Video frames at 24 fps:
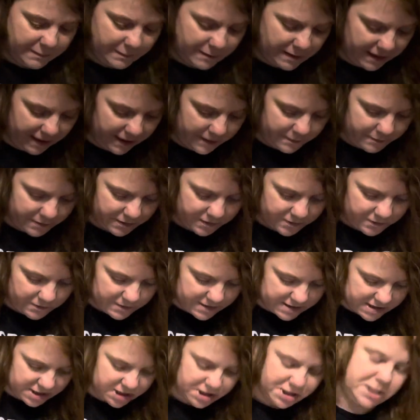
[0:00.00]
paper
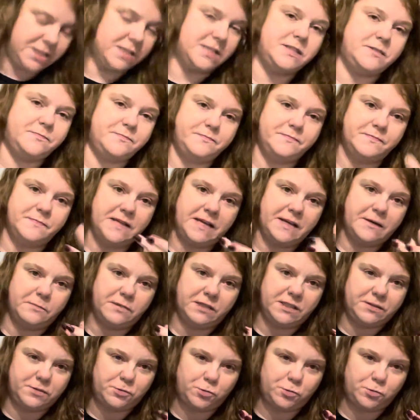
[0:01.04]
was just, it would